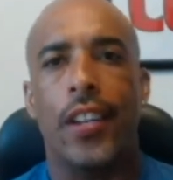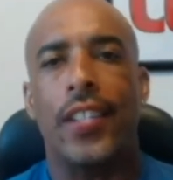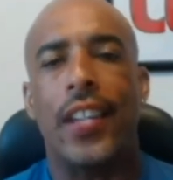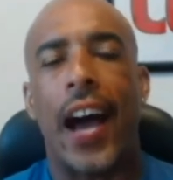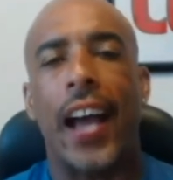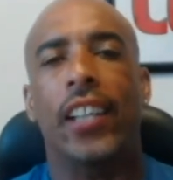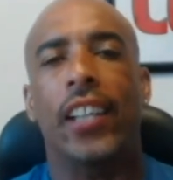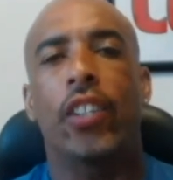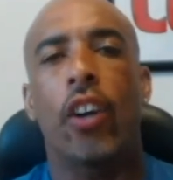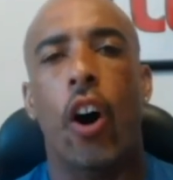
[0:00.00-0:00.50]

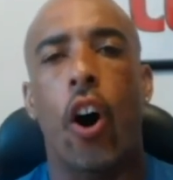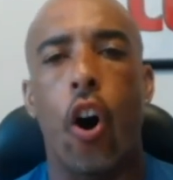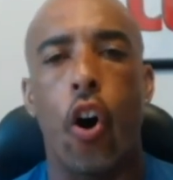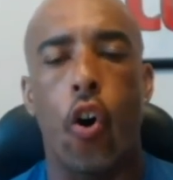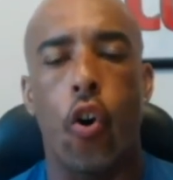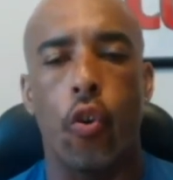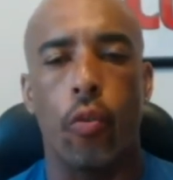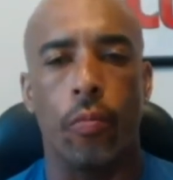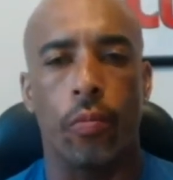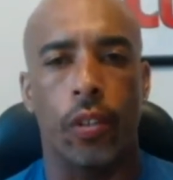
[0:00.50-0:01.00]
nice
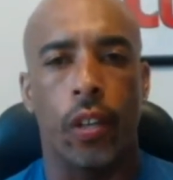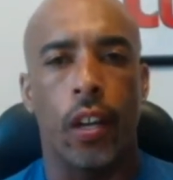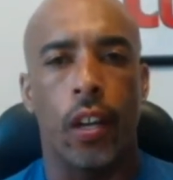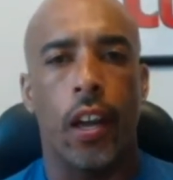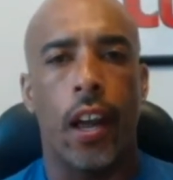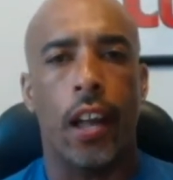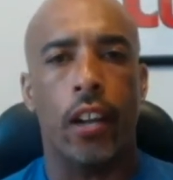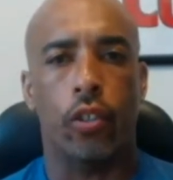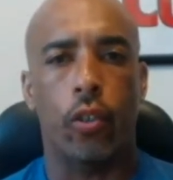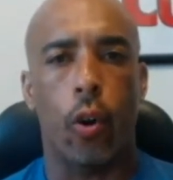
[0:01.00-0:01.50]
homes,
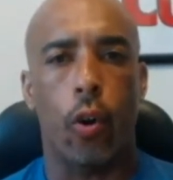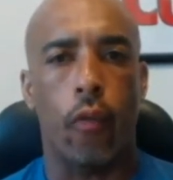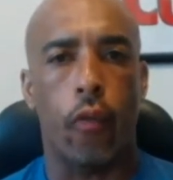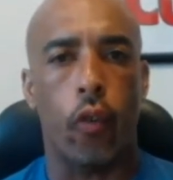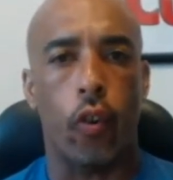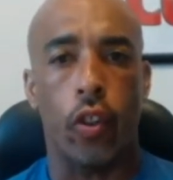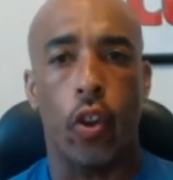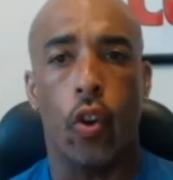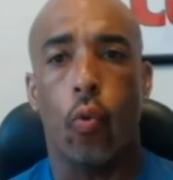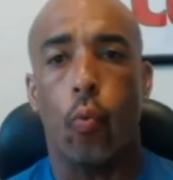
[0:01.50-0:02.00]
and so
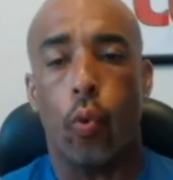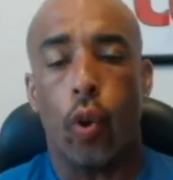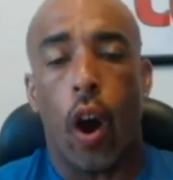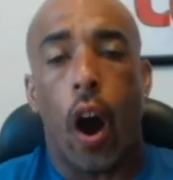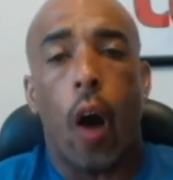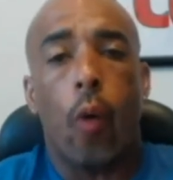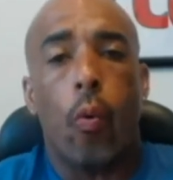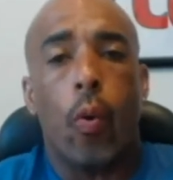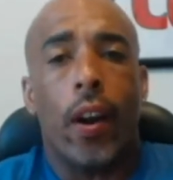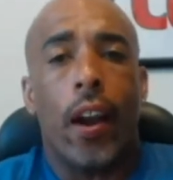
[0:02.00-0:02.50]
forth. We
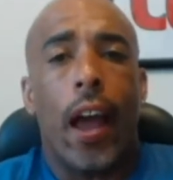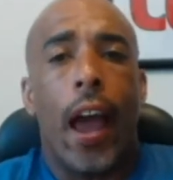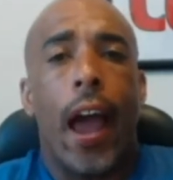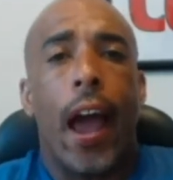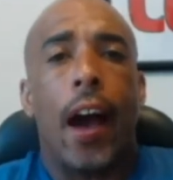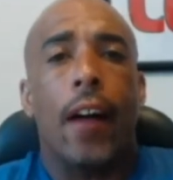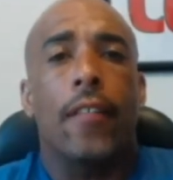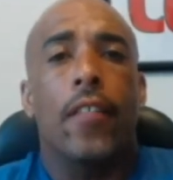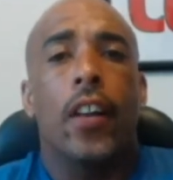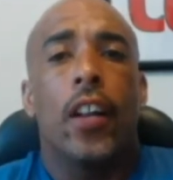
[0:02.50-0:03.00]
all want to
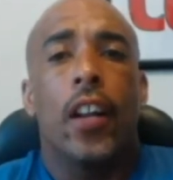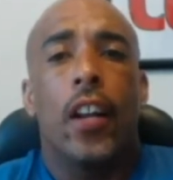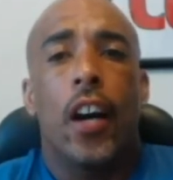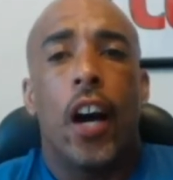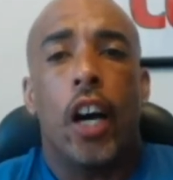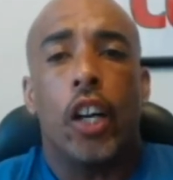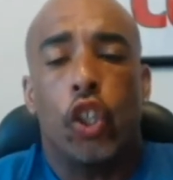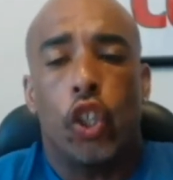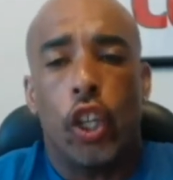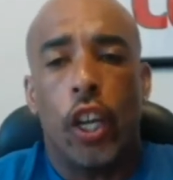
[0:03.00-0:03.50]
have
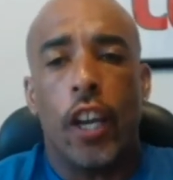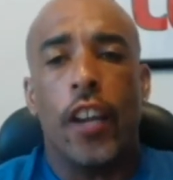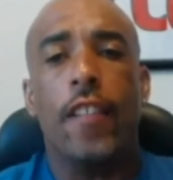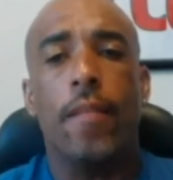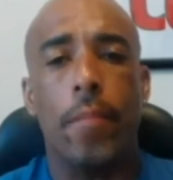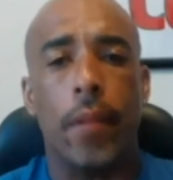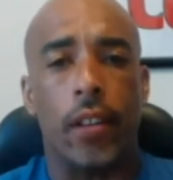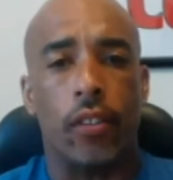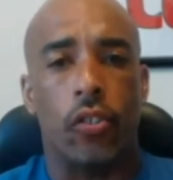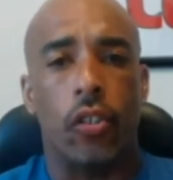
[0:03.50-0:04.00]

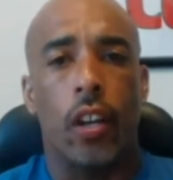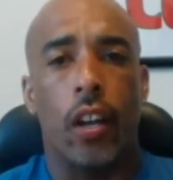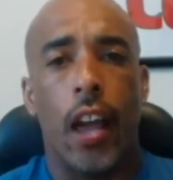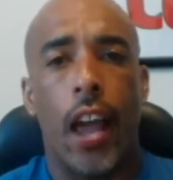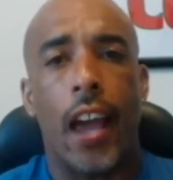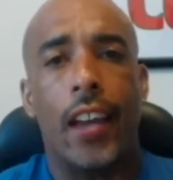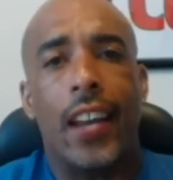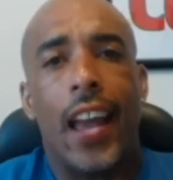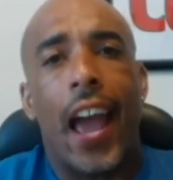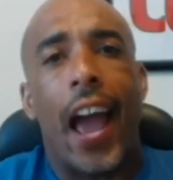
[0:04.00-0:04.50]
achievements
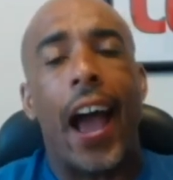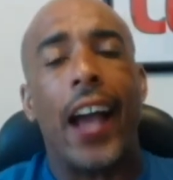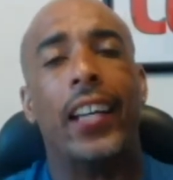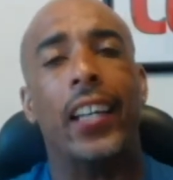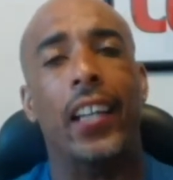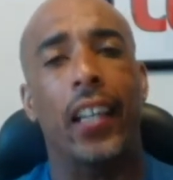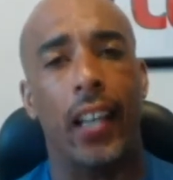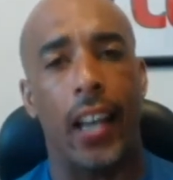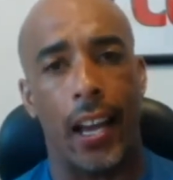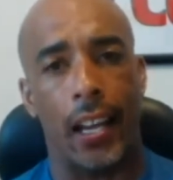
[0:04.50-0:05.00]
and
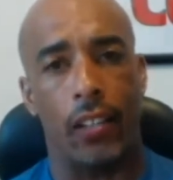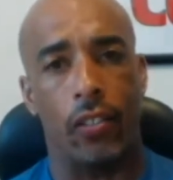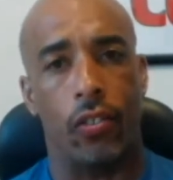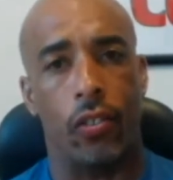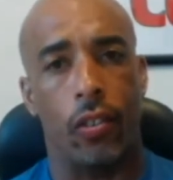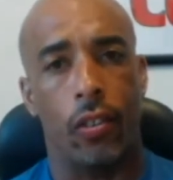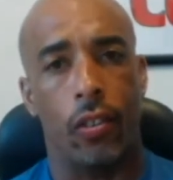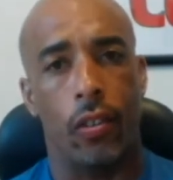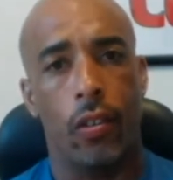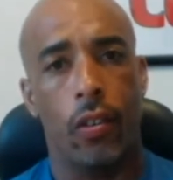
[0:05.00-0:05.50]

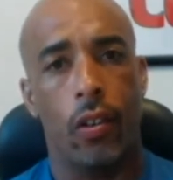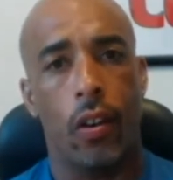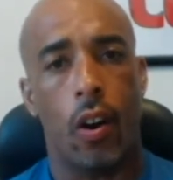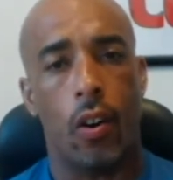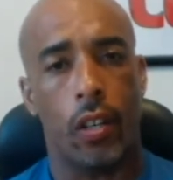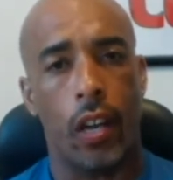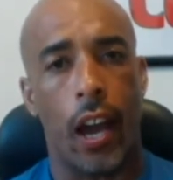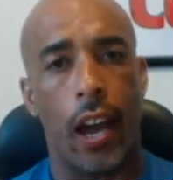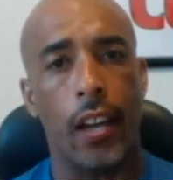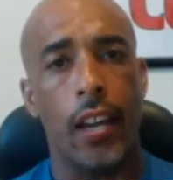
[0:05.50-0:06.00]
accolades,
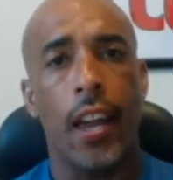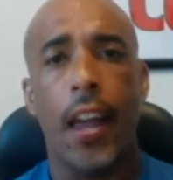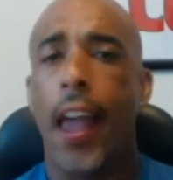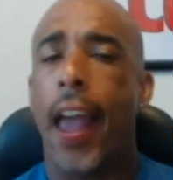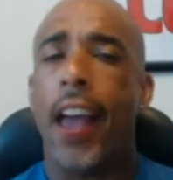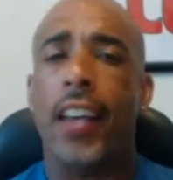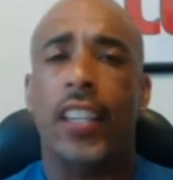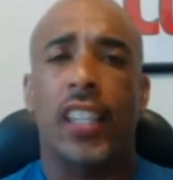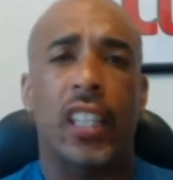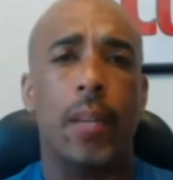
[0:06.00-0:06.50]
okay?
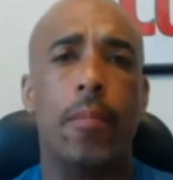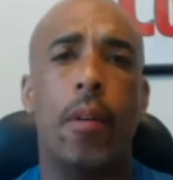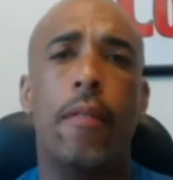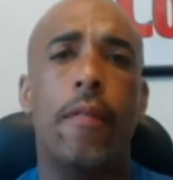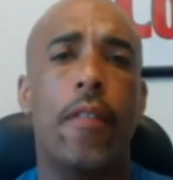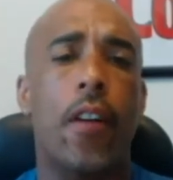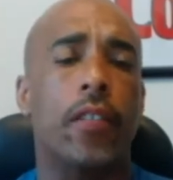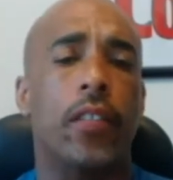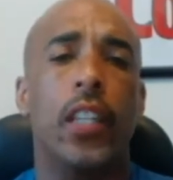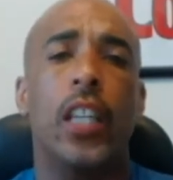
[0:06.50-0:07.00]
And some
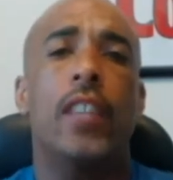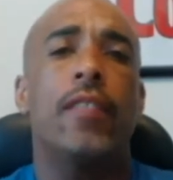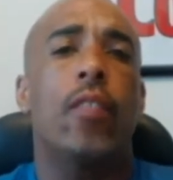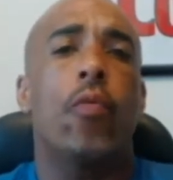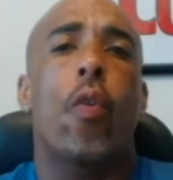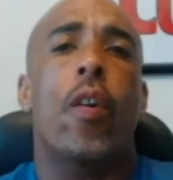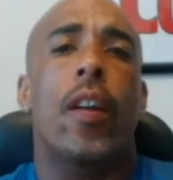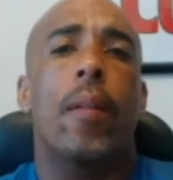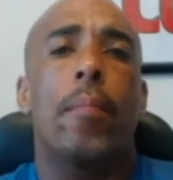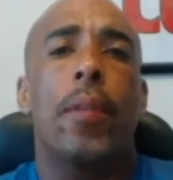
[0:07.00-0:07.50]
of us
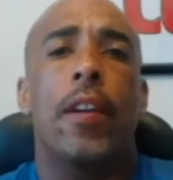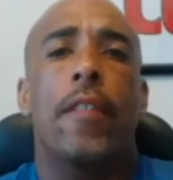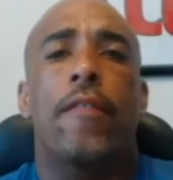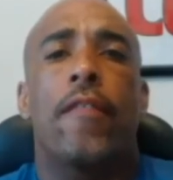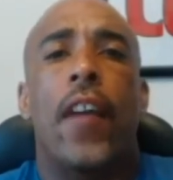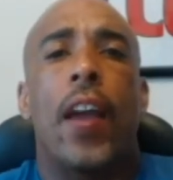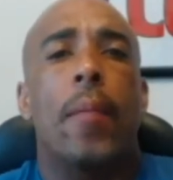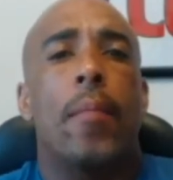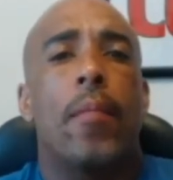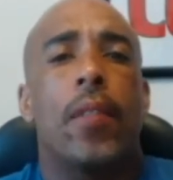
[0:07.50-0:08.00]
even want to be
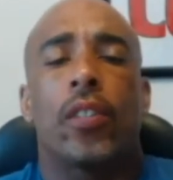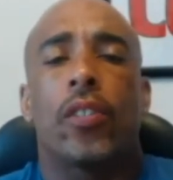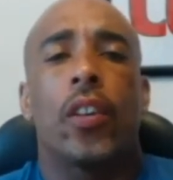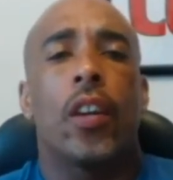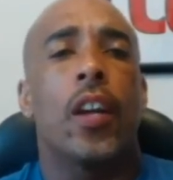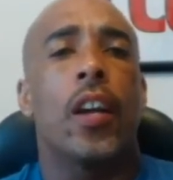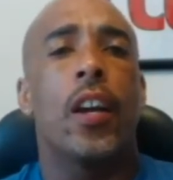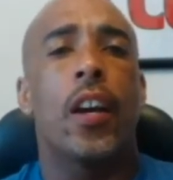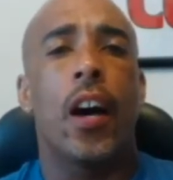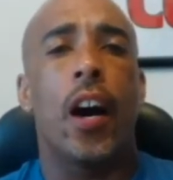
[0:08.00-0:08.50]

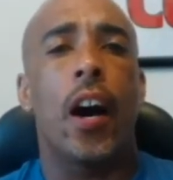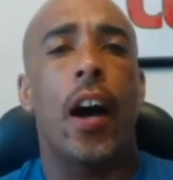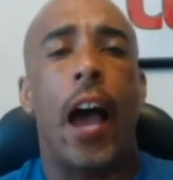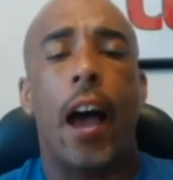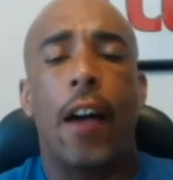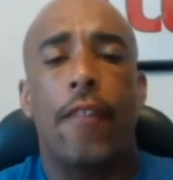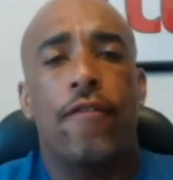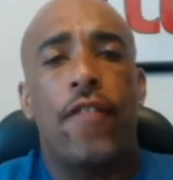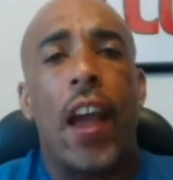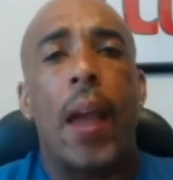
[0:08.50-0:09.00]
famous,
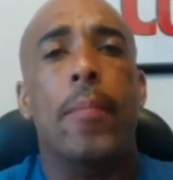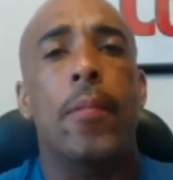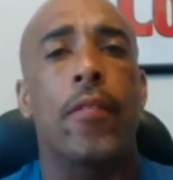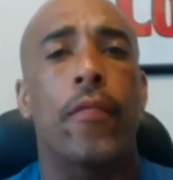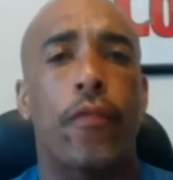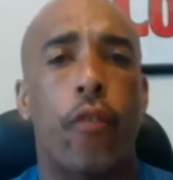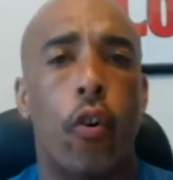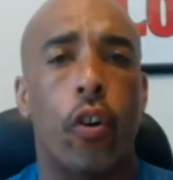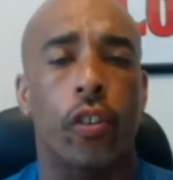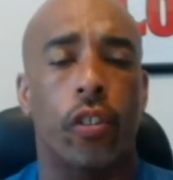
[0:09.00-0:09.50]
have fame
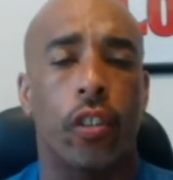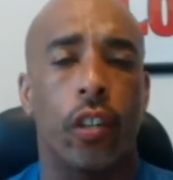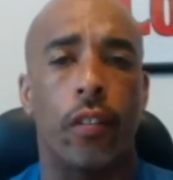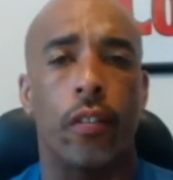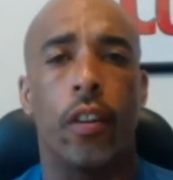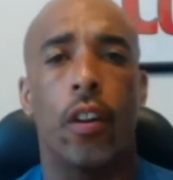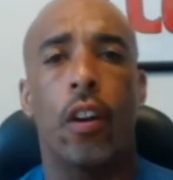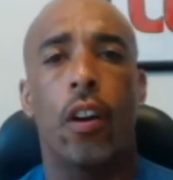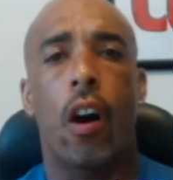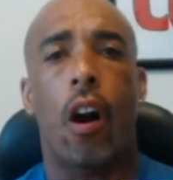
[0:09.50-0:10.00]
and
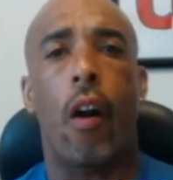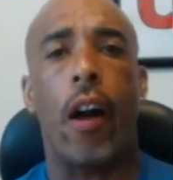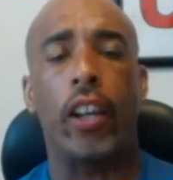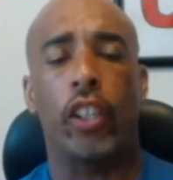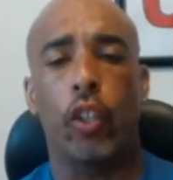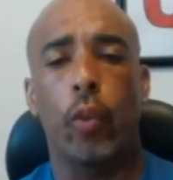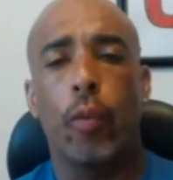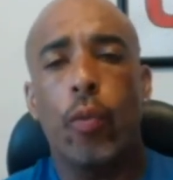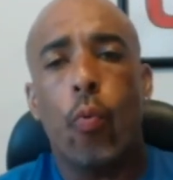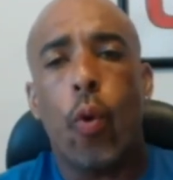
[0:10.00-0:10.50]
fortune, all
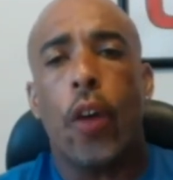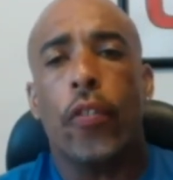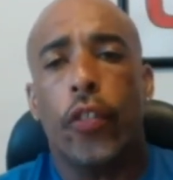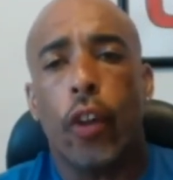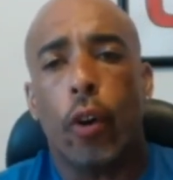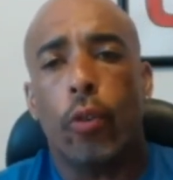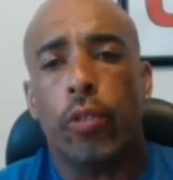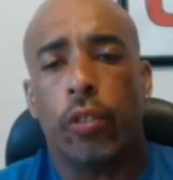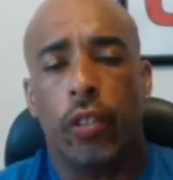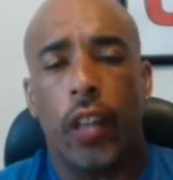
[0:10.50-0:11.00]
right? So we want
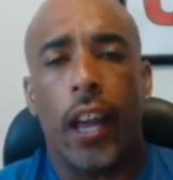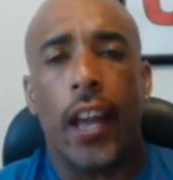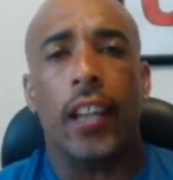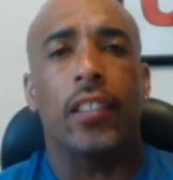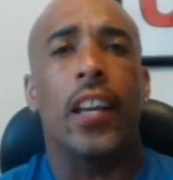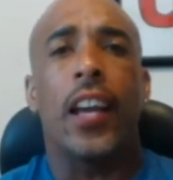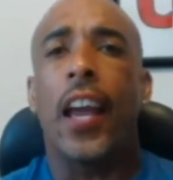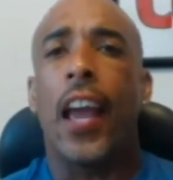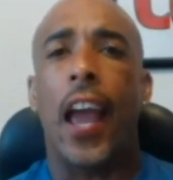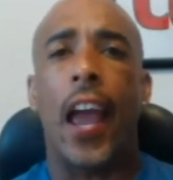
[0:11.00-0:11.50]
those
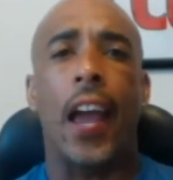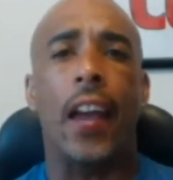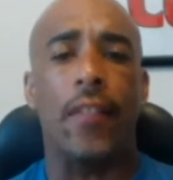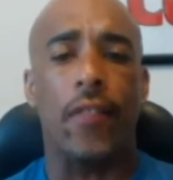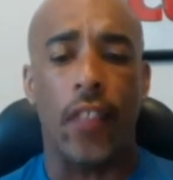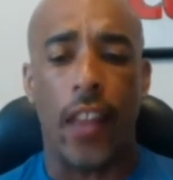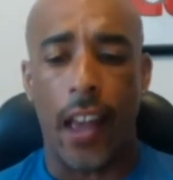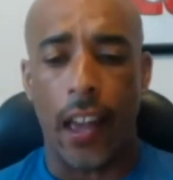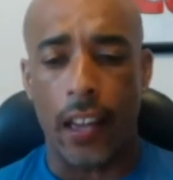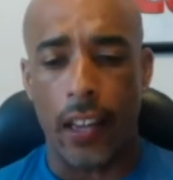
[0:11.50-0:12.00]
things.
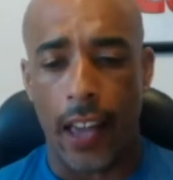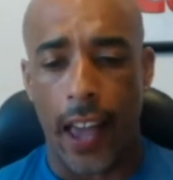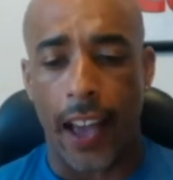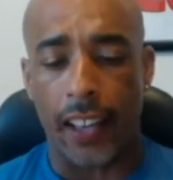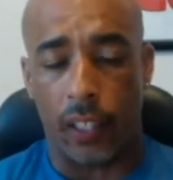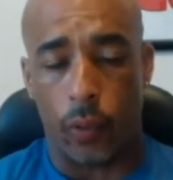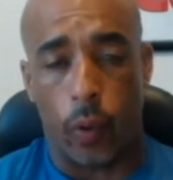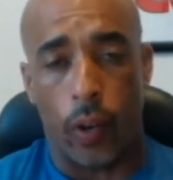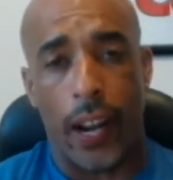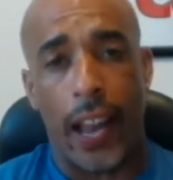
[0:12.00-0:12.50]
And
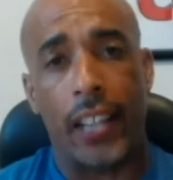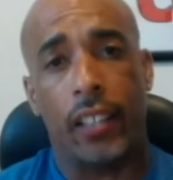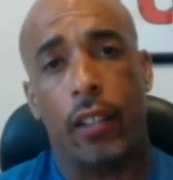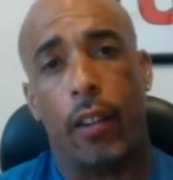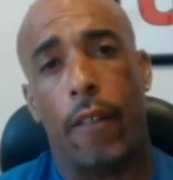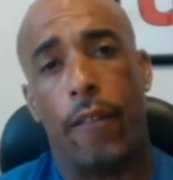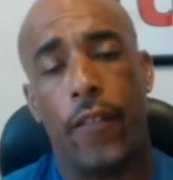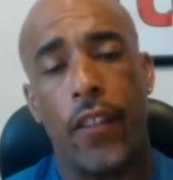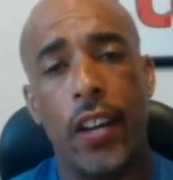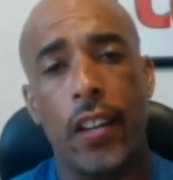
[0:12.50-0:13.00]
as it relates
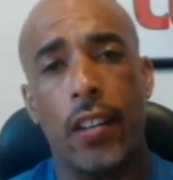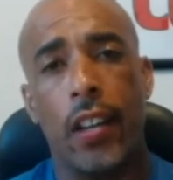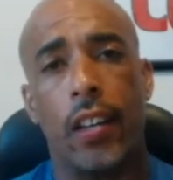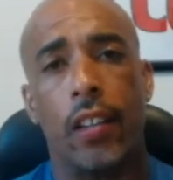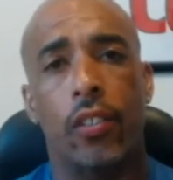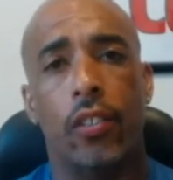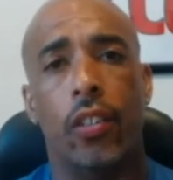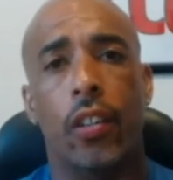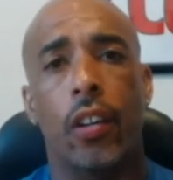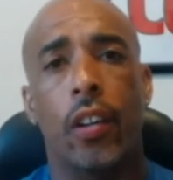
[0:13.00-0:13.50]
to
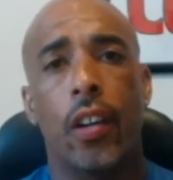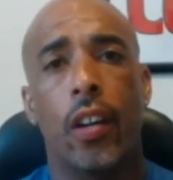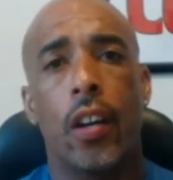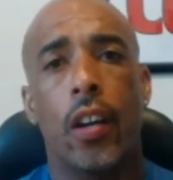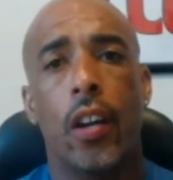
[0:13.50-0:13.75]
fitness,